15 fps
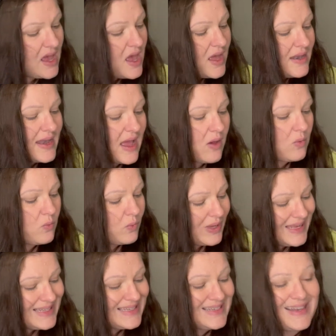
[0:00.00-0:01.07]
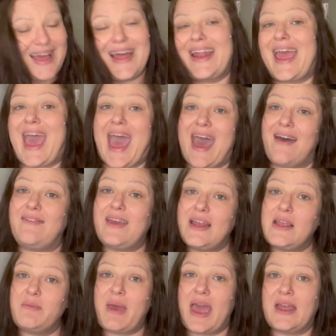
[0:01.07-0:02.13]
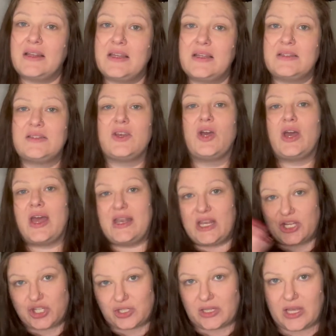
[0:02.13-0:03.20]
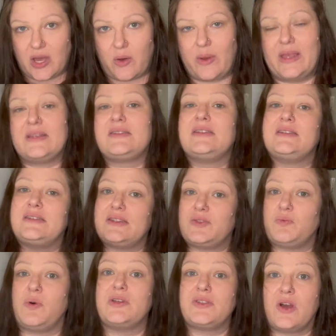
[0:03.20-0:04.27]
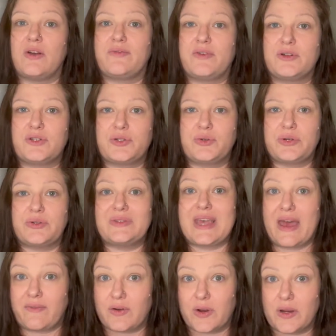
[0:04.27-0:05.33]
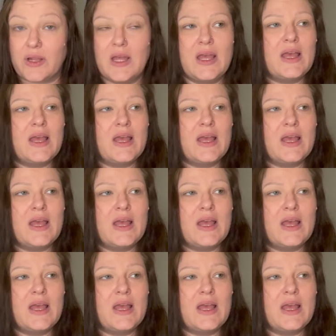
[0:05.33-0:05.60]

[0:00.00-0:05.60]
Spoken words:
Now, we did not have any magnets initially going since this was our first cruise ever.